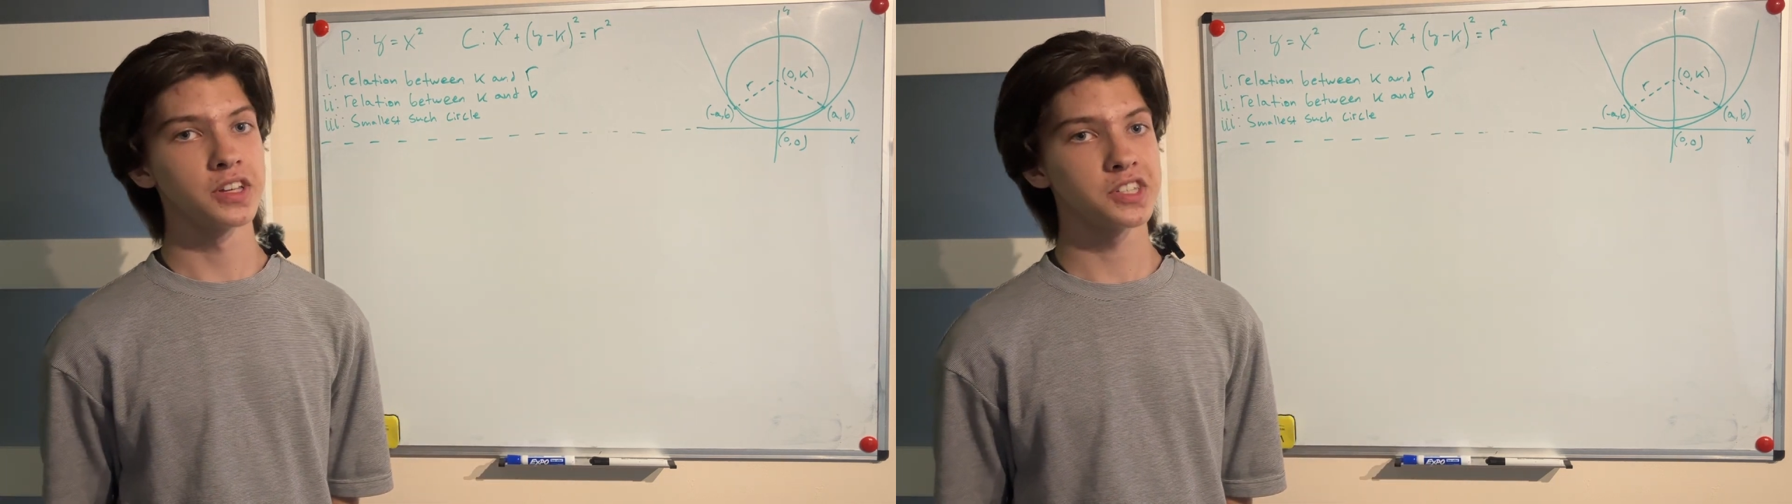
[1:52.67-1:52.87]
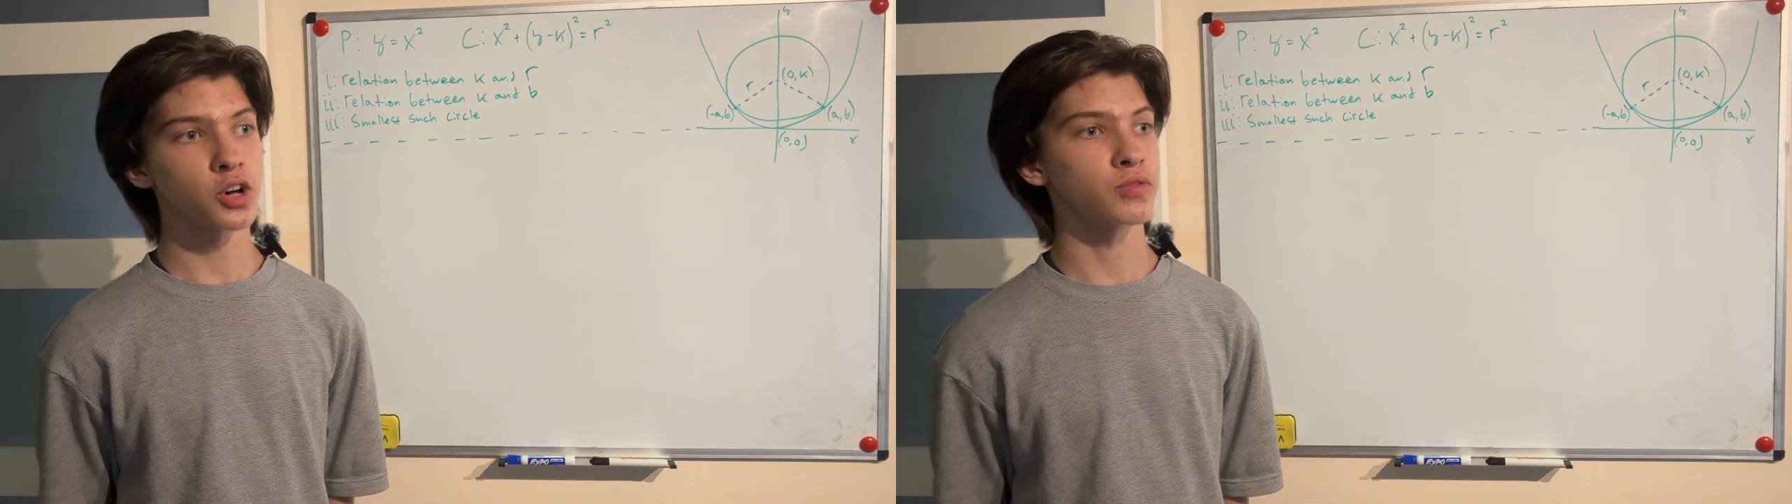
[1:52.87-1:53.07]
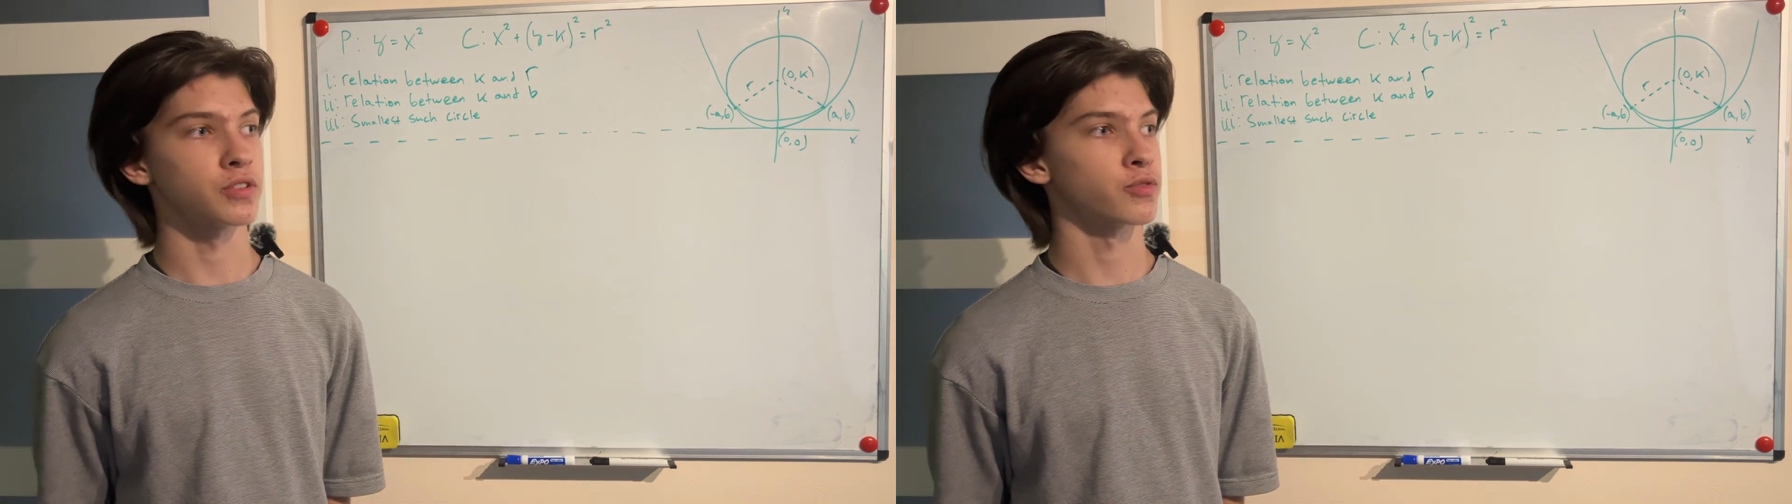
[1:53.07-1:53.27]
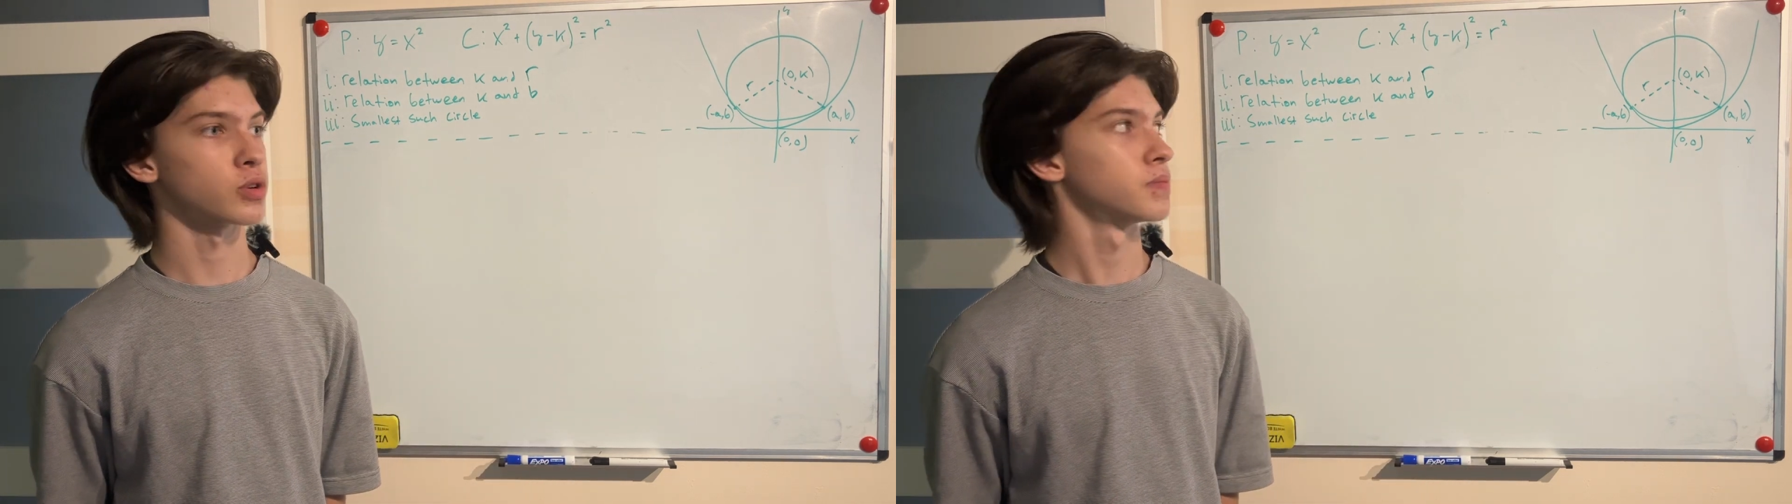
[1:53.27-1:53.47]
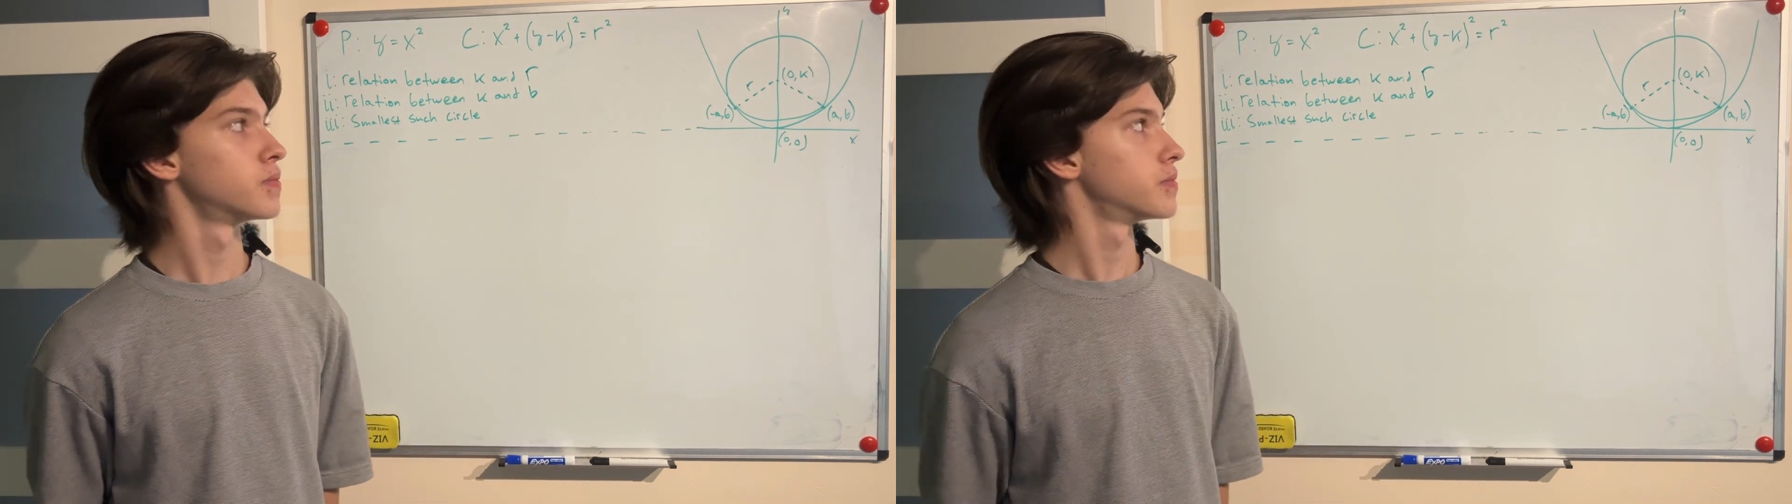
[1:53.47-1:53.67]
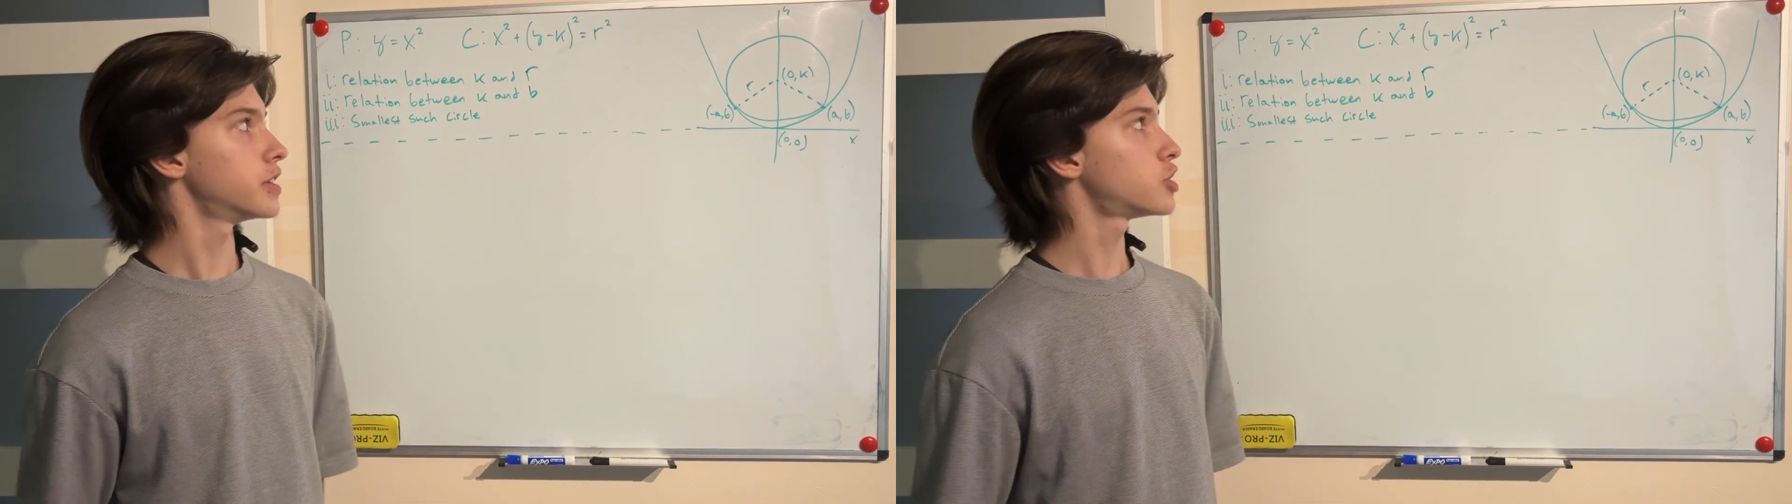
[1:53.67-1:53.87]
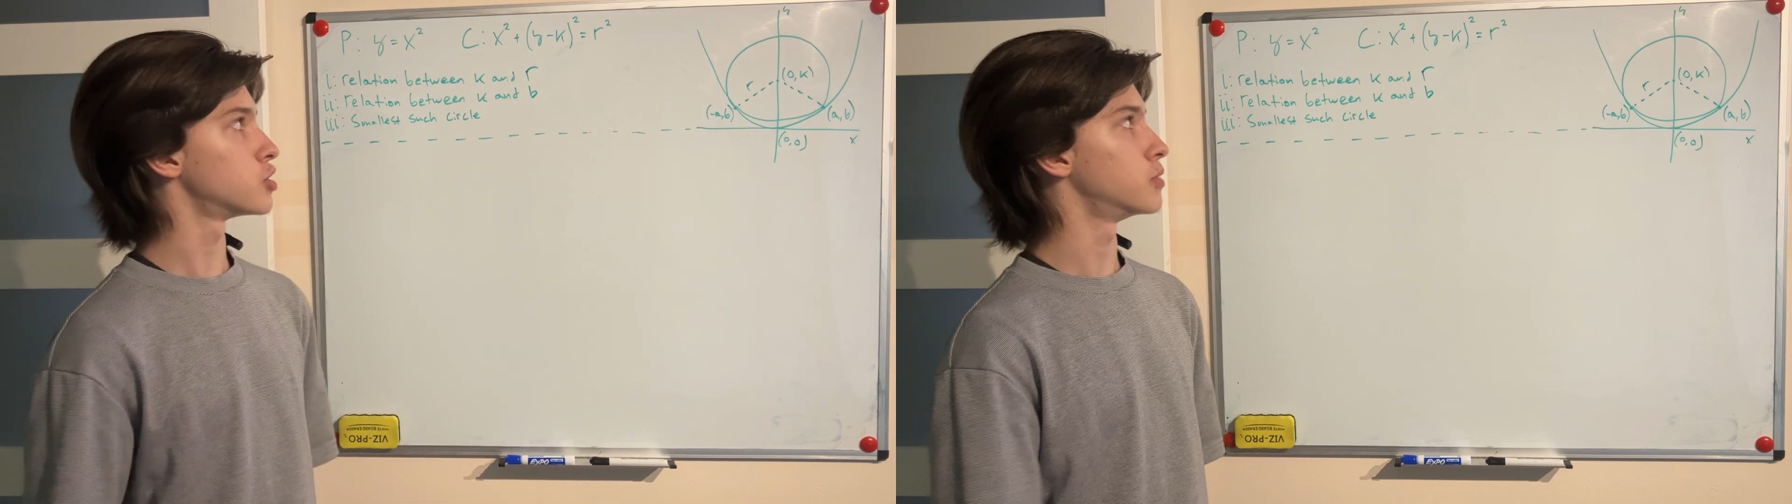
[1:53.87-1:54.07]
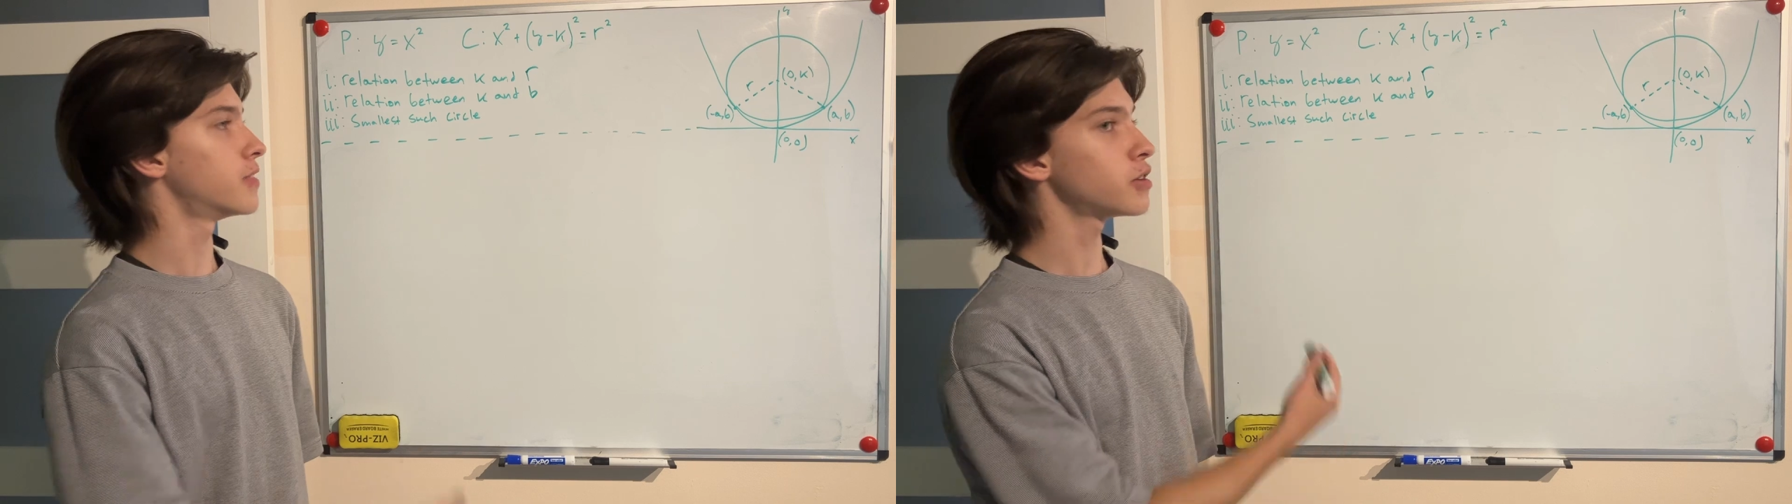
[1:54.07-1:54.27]
solving for. They
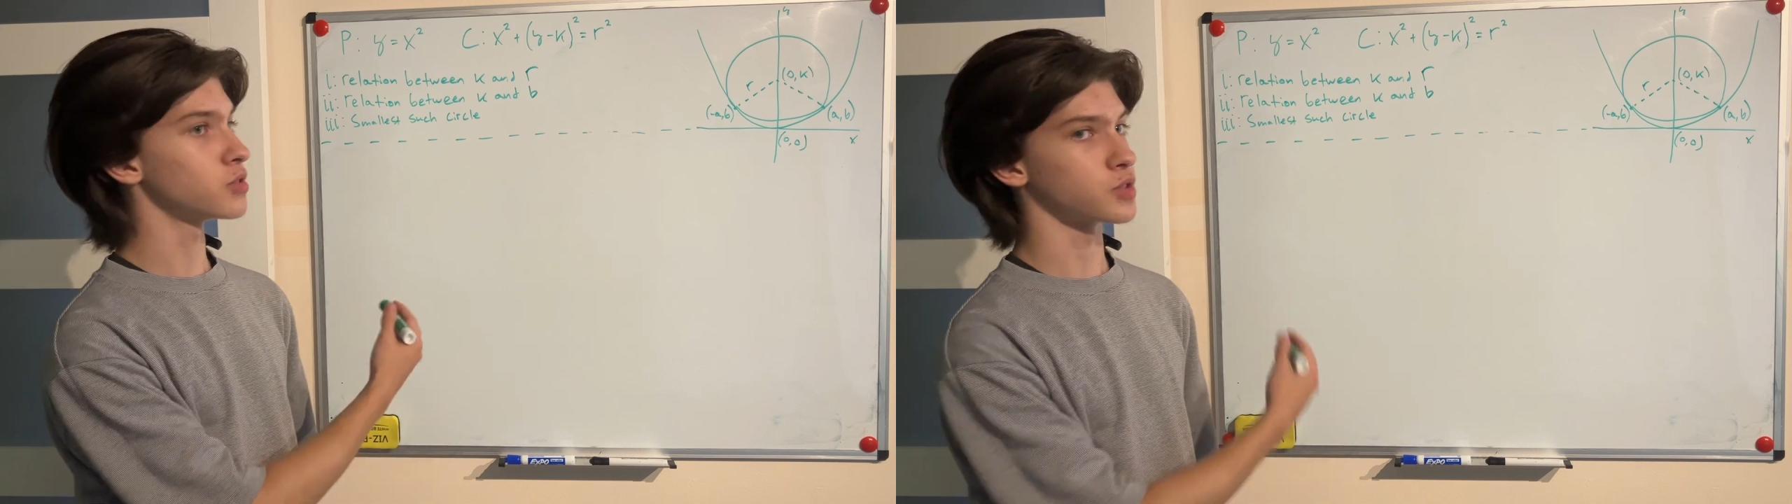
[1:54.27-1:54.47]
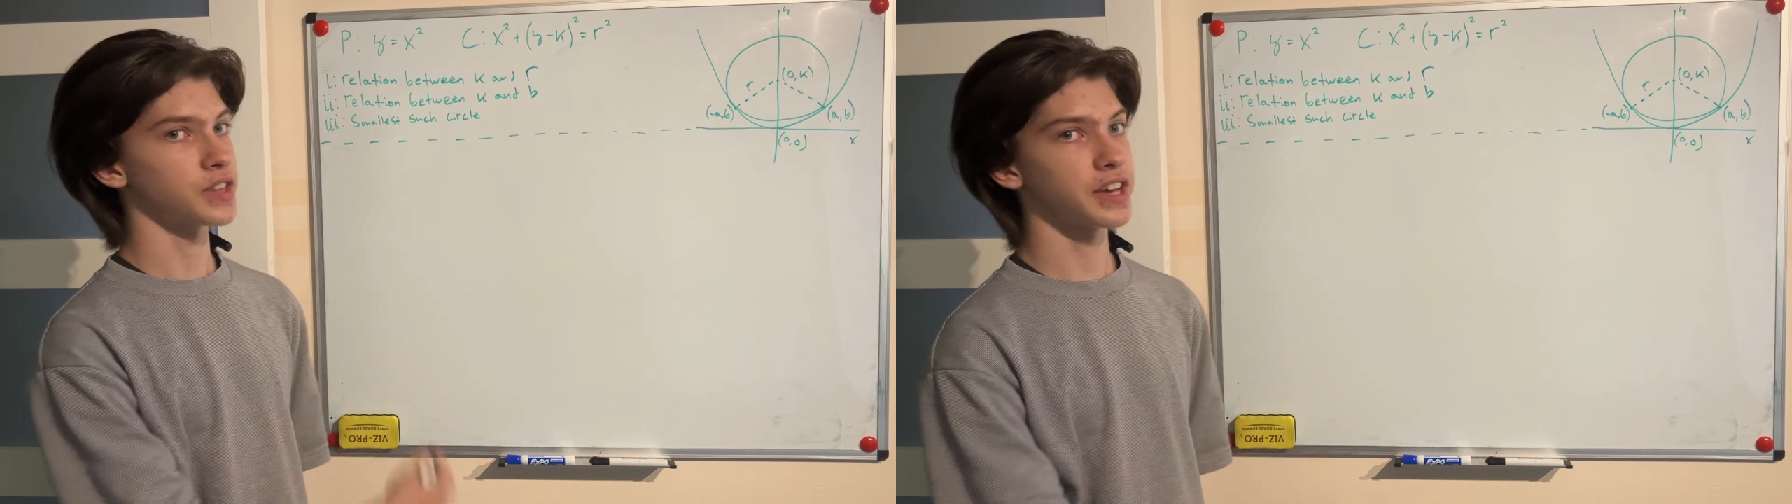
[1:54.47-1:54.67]
should be values